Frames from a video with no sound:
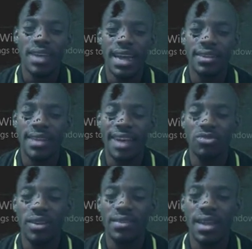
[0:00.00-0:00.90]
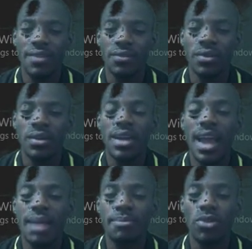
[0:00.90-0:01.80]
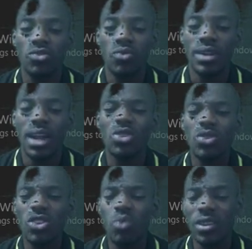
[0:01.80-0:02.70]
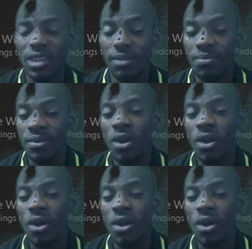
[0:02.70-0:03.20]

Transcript: n times 27 n plus 1. Now, notice one thing.